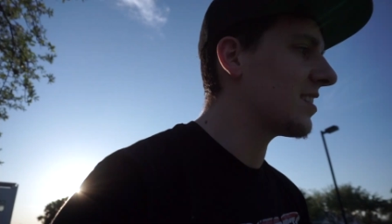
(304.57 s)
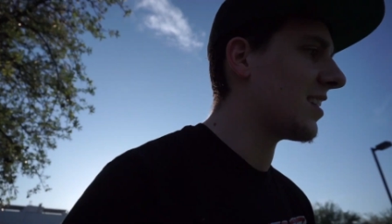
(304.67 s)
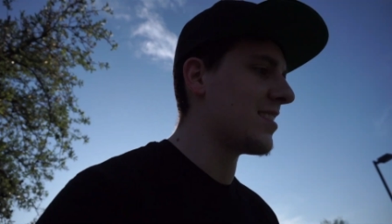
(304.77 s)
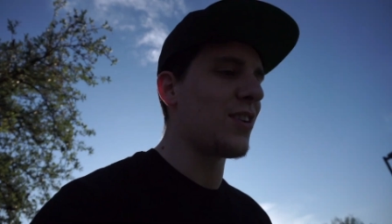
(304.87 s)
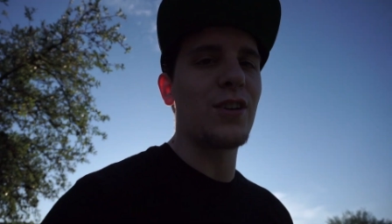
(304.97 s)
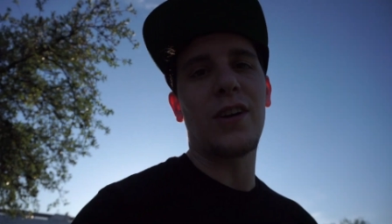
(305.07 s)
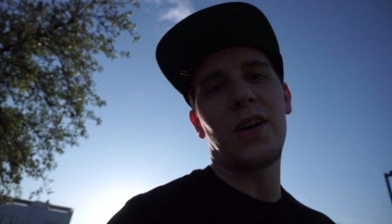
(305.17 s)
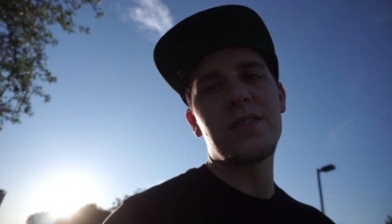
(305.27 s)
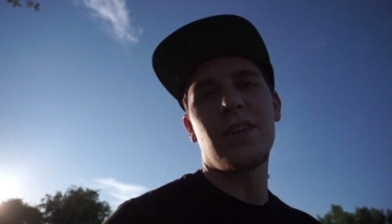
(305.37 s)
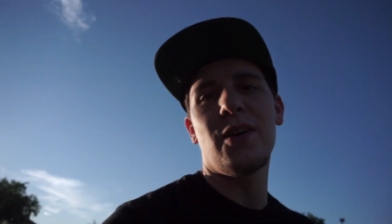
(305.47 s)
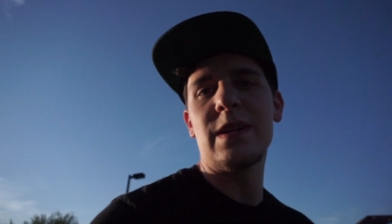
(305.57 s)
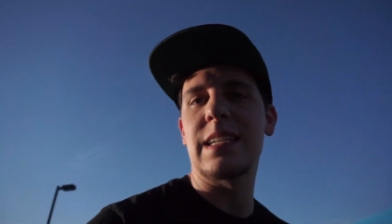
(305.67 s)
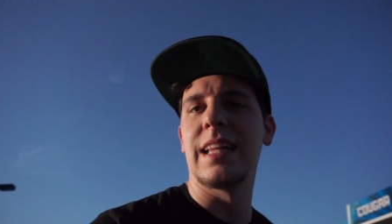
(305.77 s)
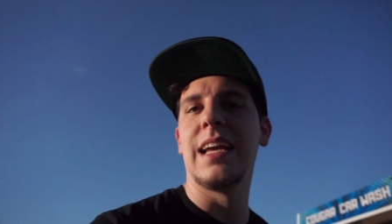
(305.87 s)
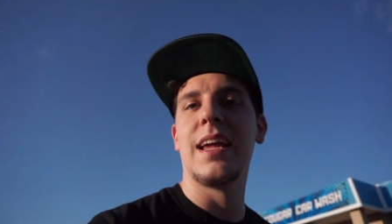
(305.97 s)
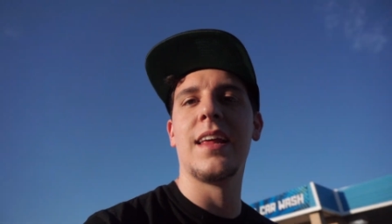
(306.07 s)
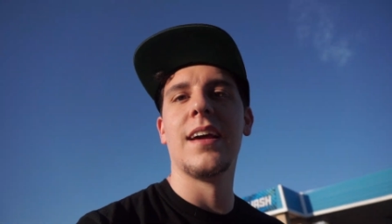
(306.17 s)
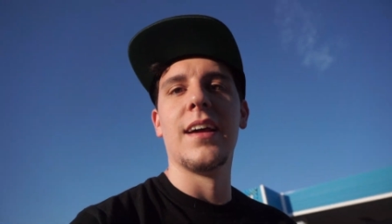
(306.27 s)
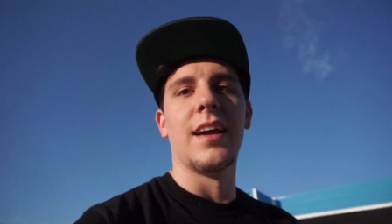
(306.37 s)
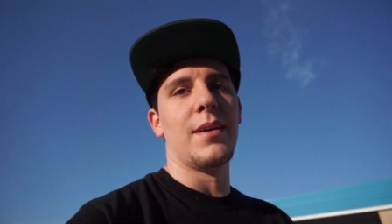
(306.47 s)
because her cars are always clean
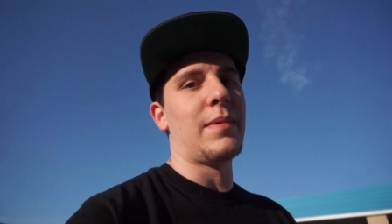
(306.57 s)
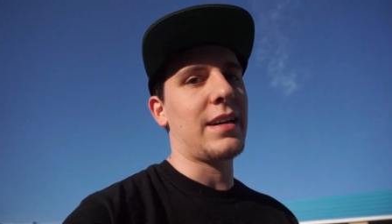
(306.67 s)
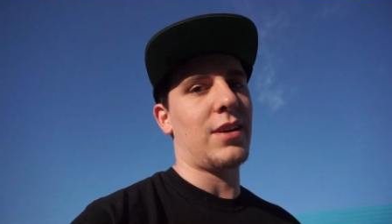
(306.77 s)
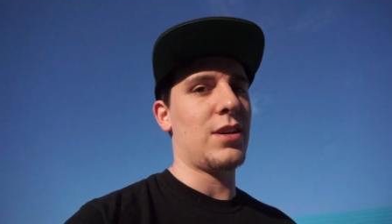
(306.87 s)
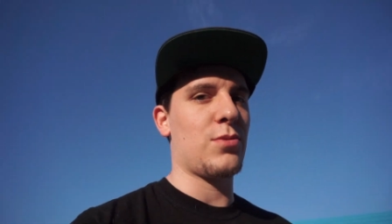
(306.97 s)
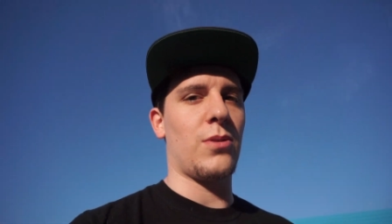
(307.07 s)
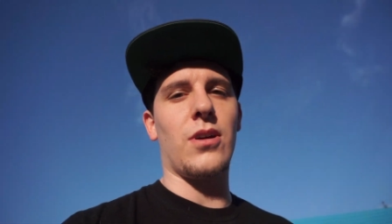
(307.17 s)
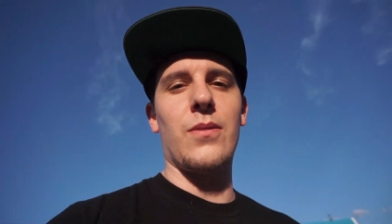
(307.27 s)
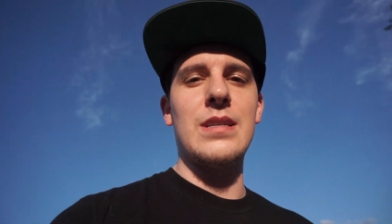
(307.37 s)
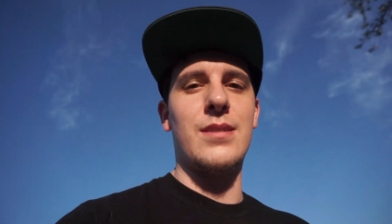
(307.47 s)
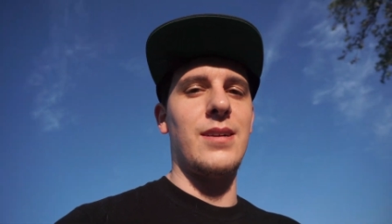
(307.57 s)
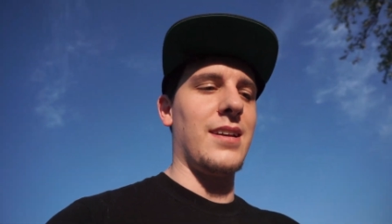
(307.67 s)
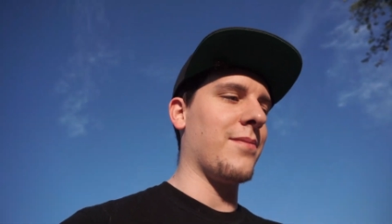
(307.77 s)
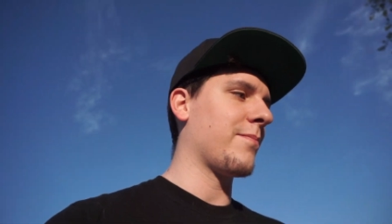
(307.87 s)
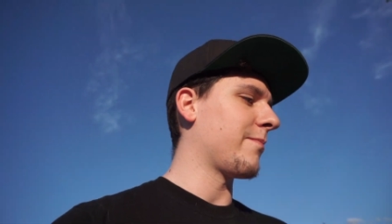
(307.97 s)
and my cars were always dirty.